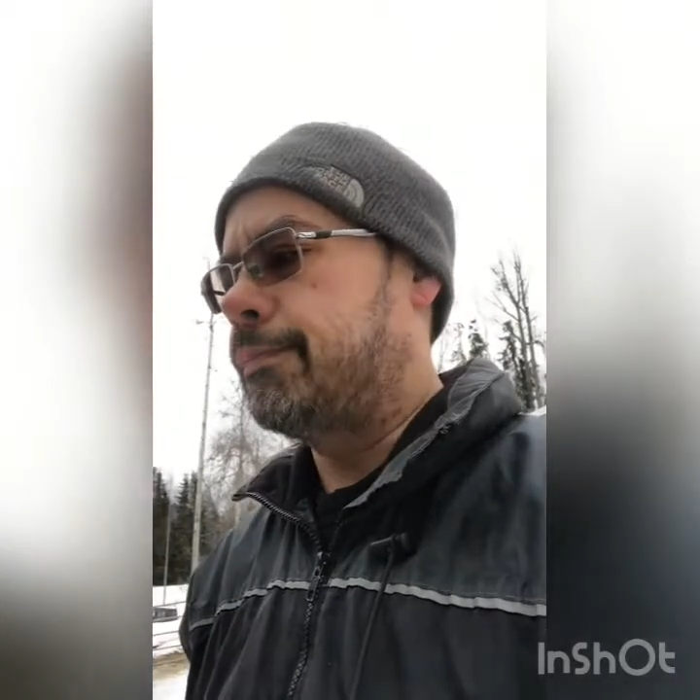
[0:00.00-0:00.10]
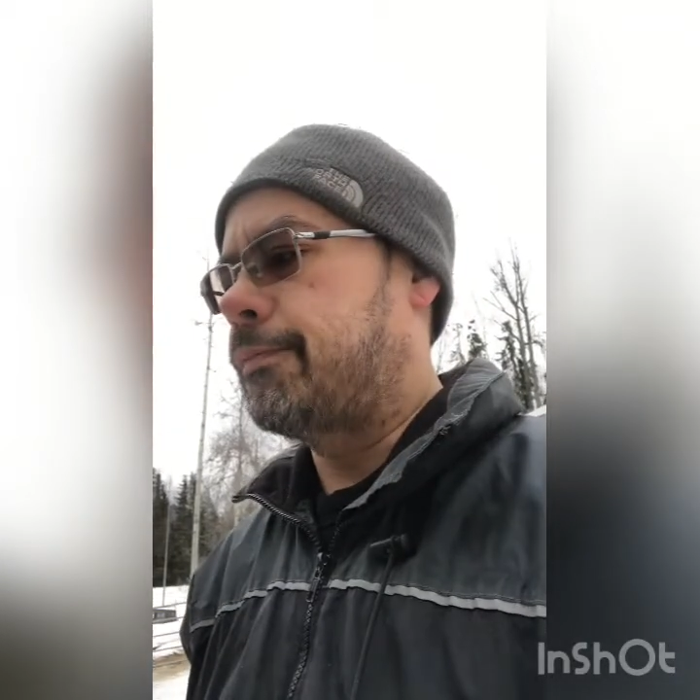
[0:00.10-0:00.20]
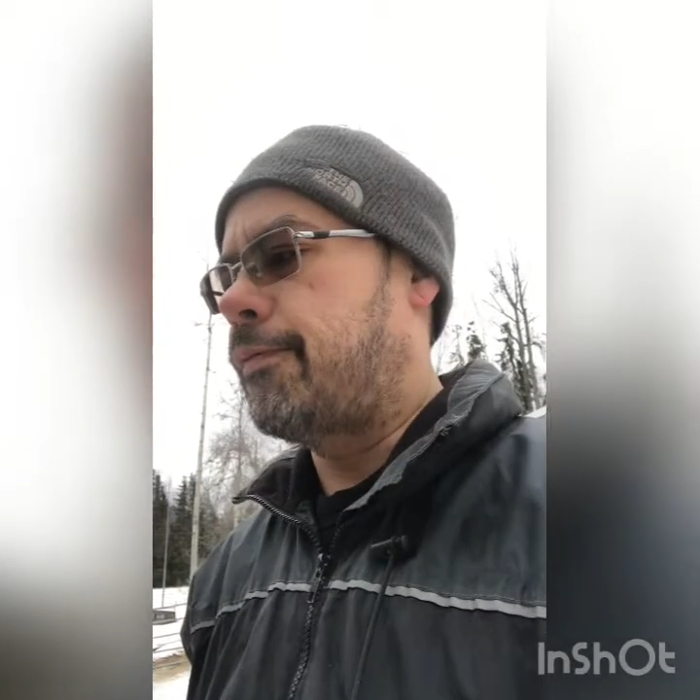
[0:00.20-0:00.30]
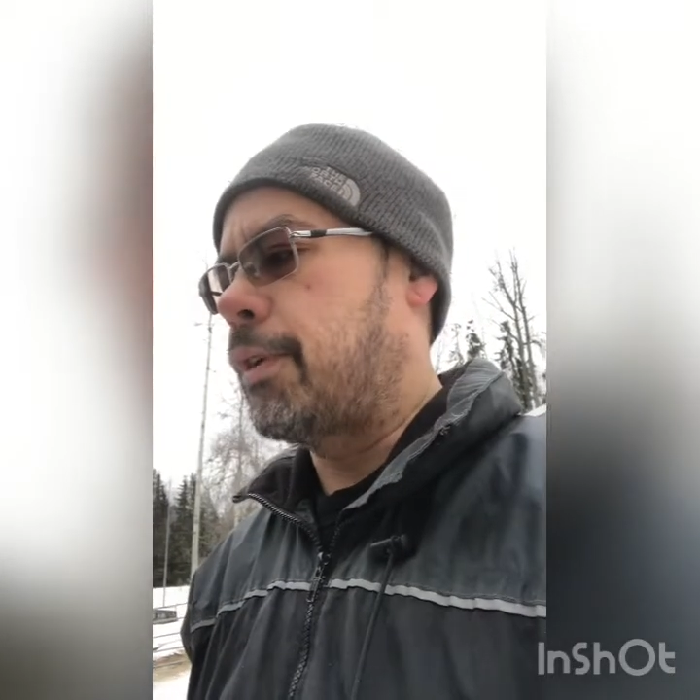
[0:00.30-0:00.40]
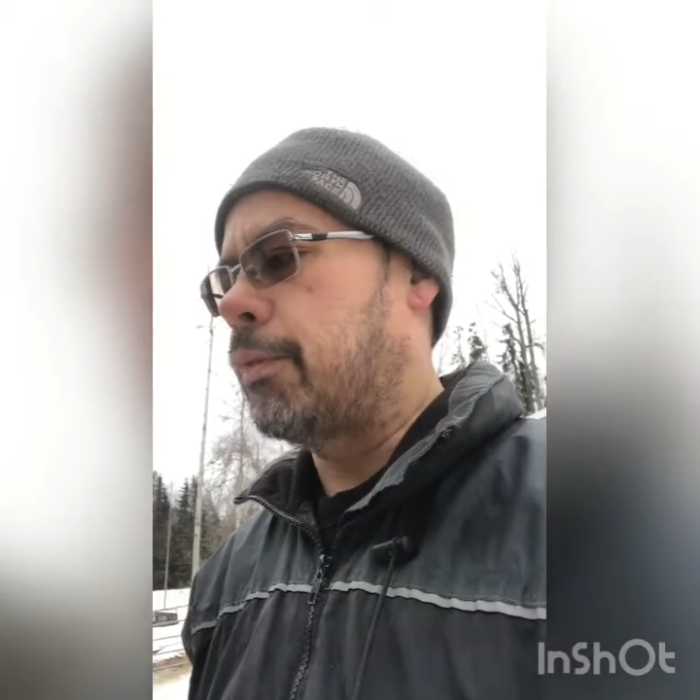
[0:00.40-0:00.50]

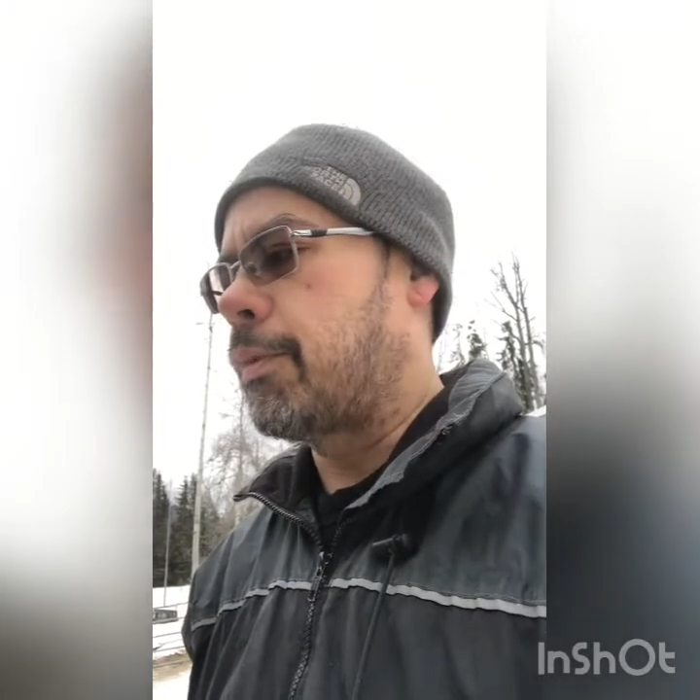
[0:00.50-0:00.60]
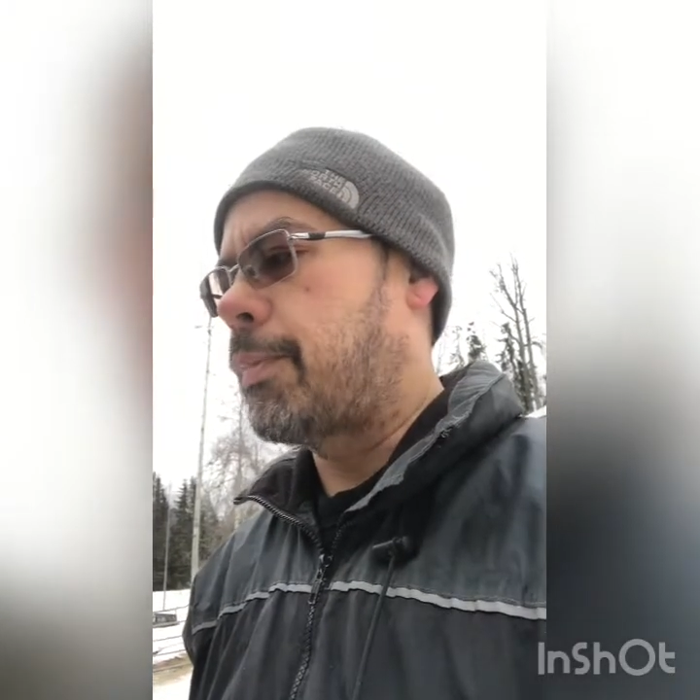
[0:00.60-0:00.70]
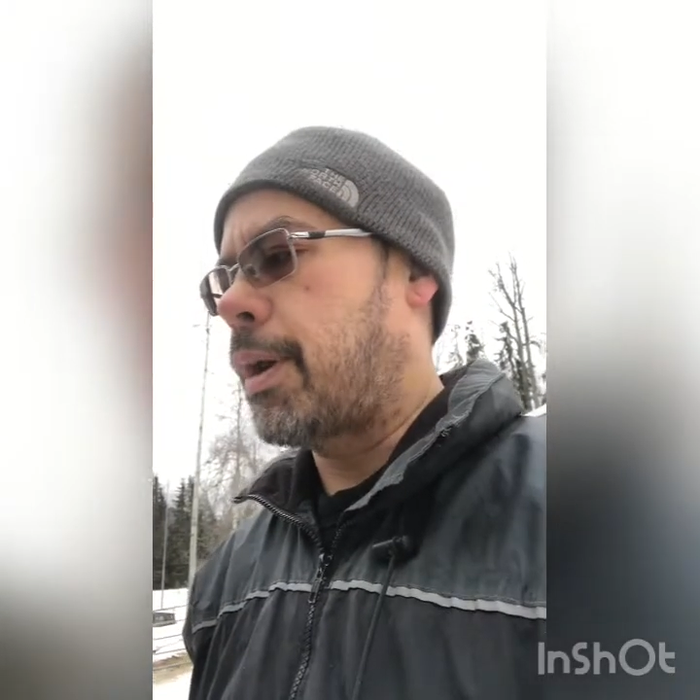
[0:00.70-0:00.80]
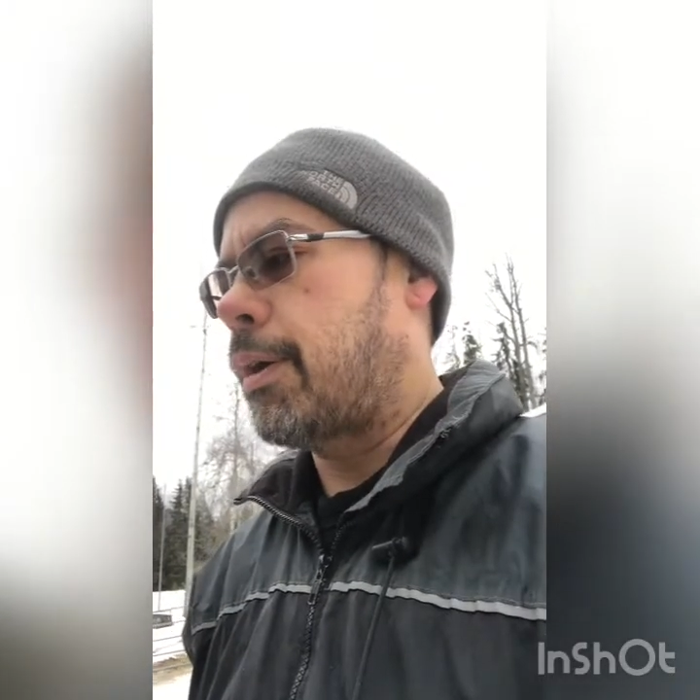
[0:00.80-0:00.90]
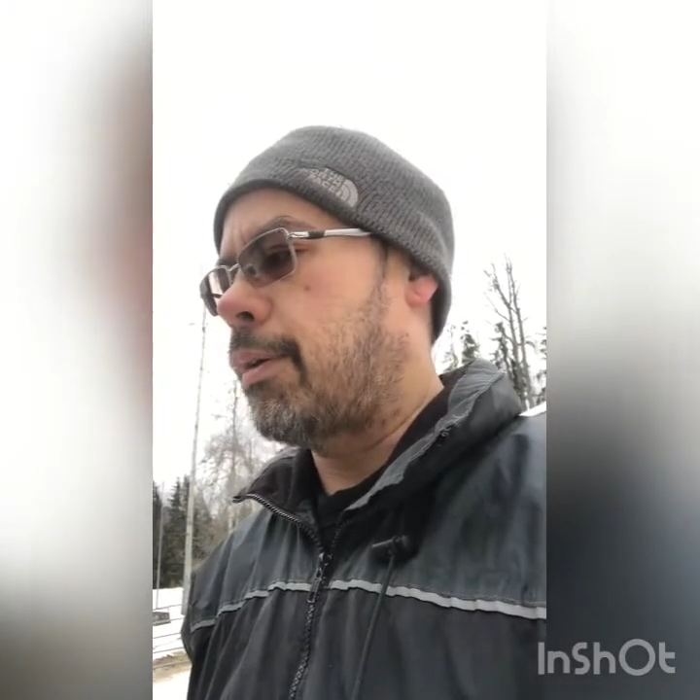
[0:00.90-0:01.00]
field
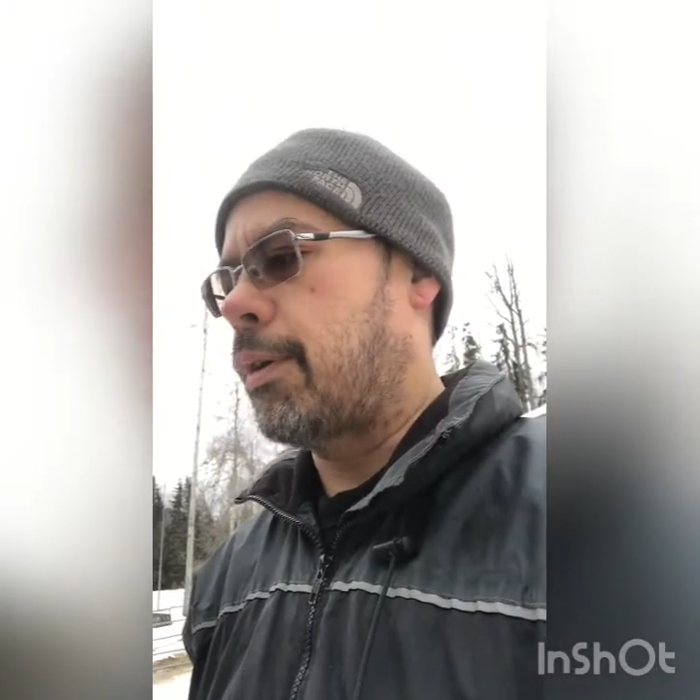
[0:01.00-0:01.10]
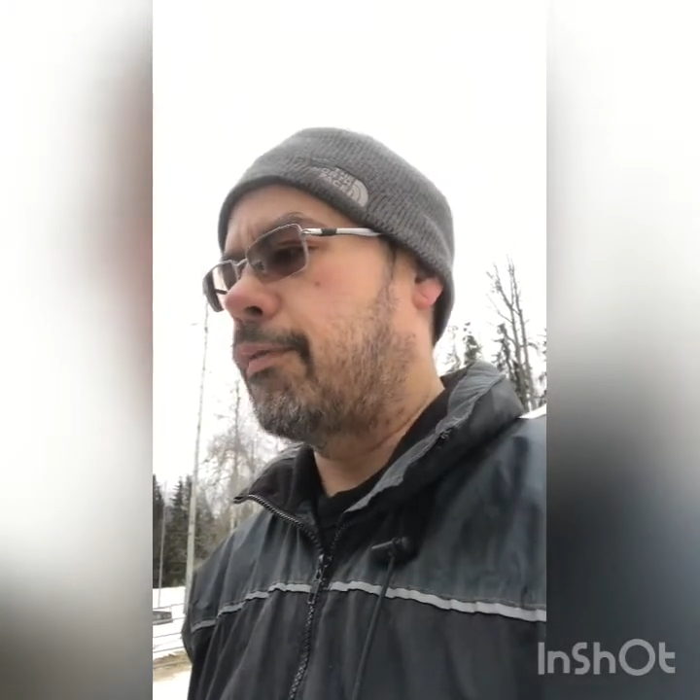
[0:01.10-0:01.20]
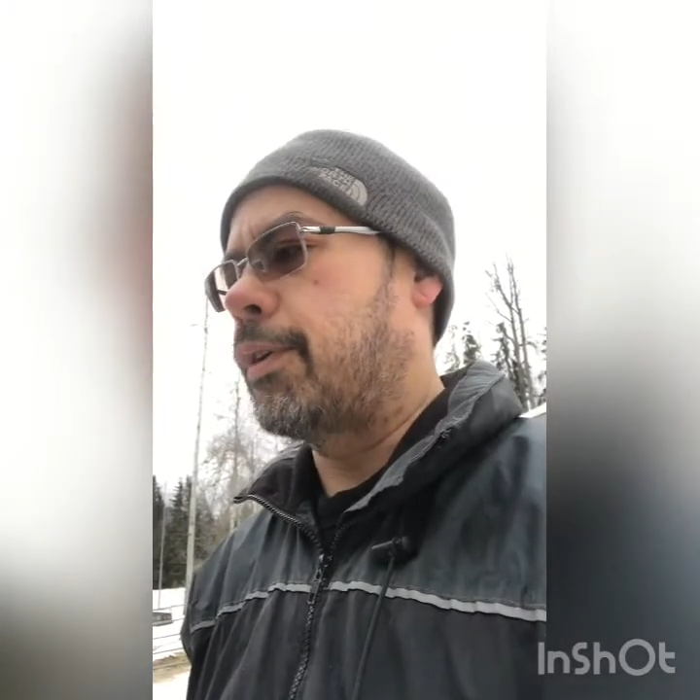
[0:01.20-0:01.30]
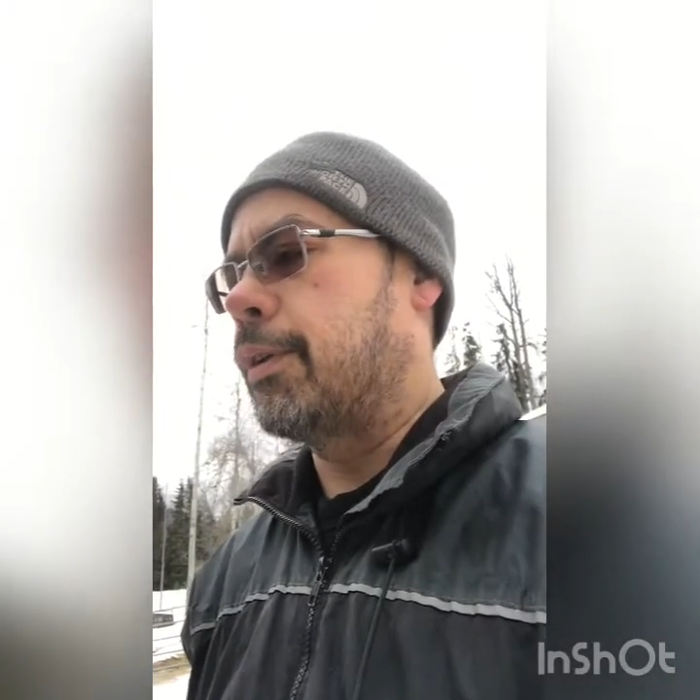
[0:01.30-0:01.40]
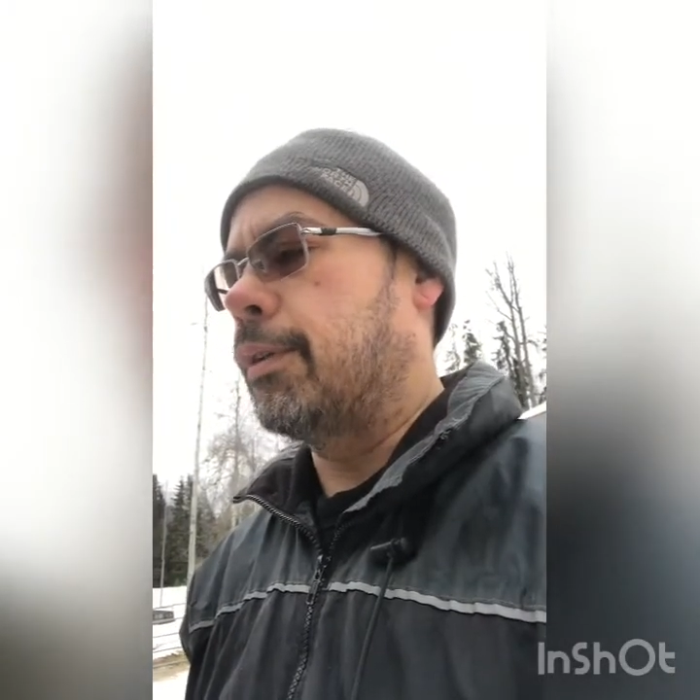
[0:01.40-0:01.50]
repair or
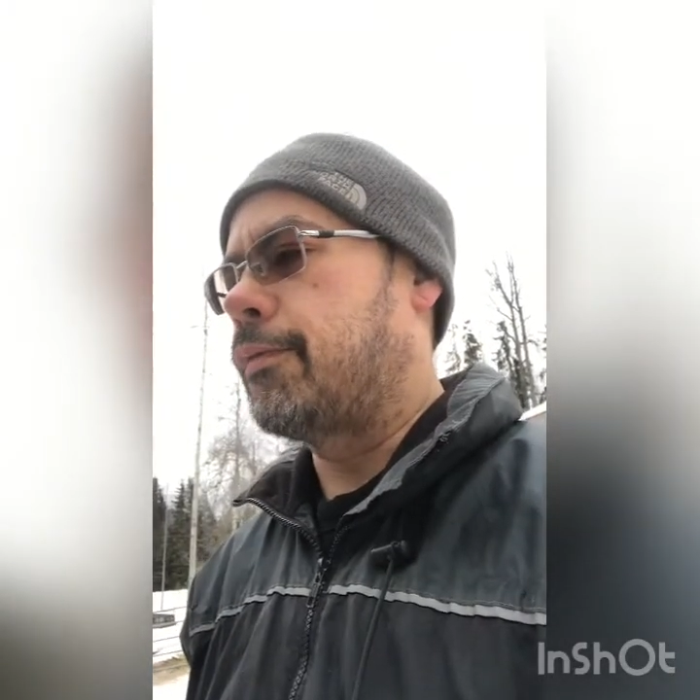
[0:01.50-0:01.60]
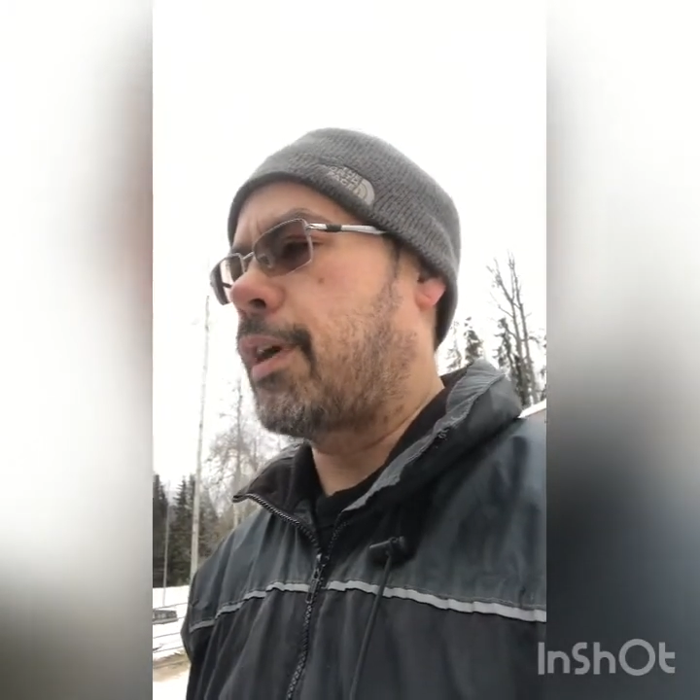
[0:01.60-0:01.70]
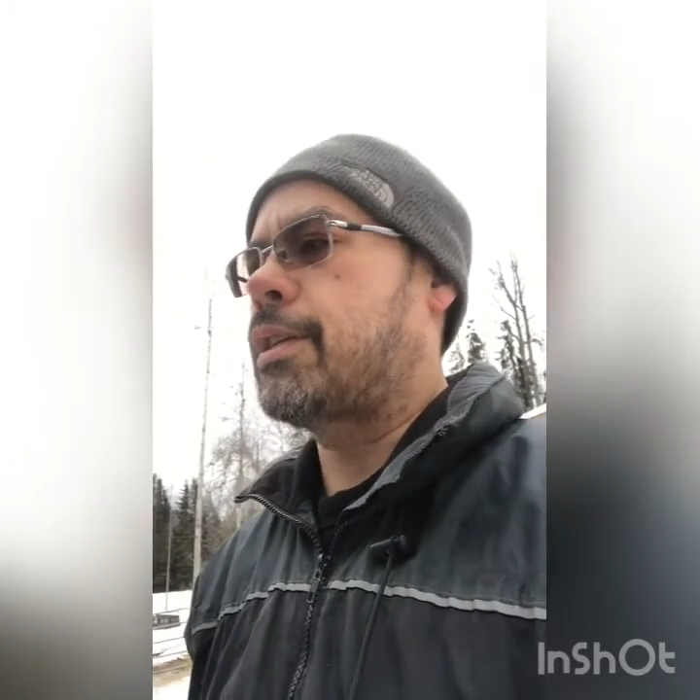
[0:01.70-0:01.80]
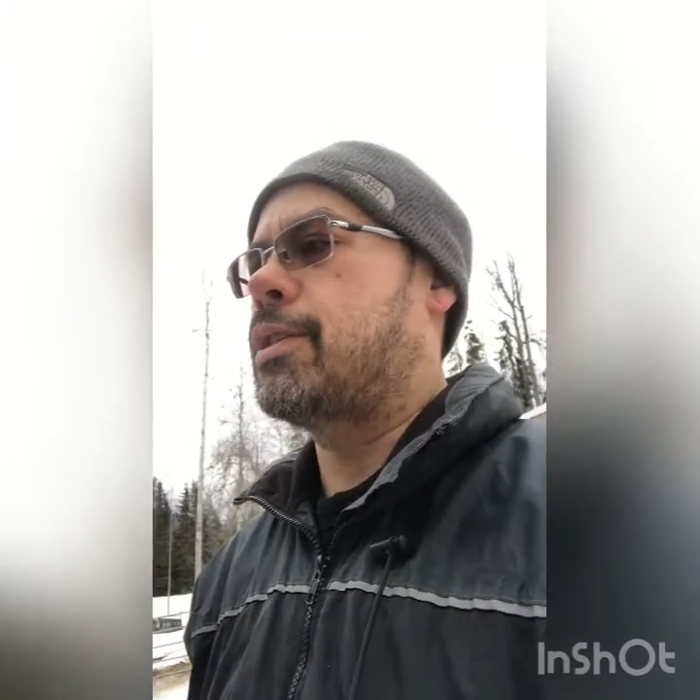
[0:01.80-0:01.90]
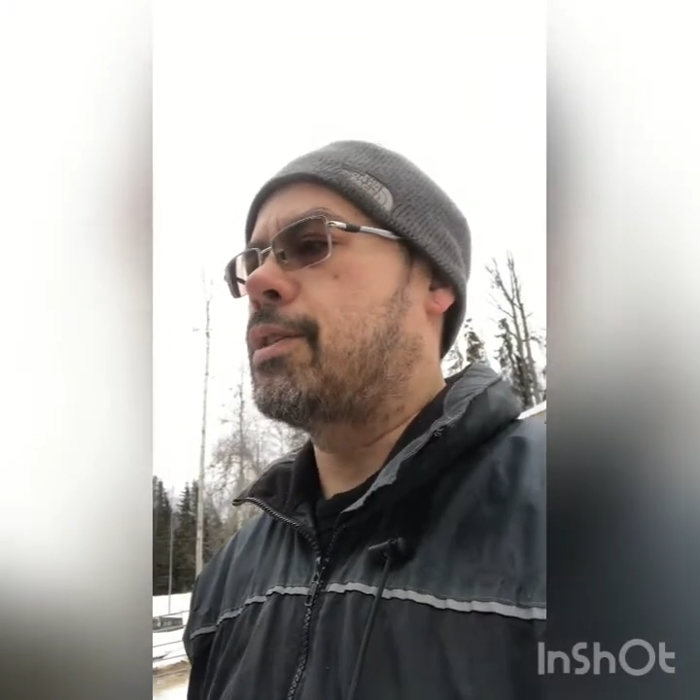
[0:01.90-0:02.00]
field
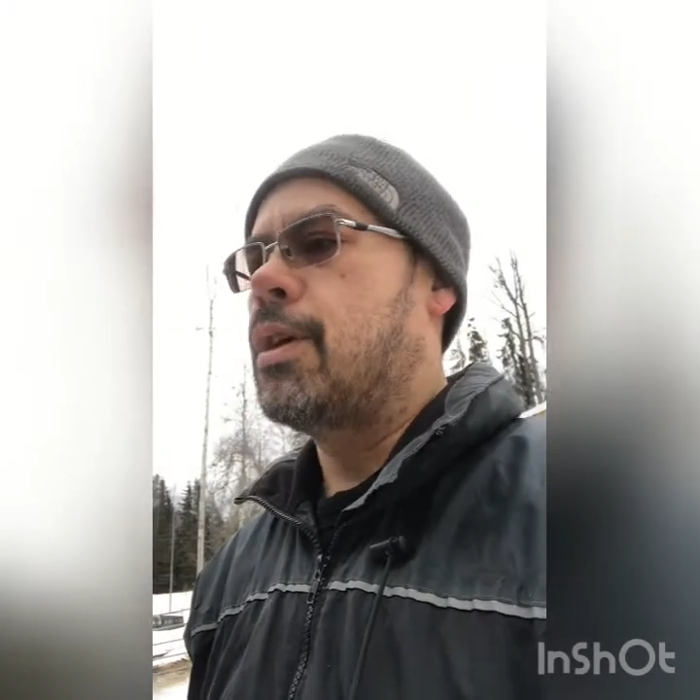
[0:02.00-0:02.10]
fix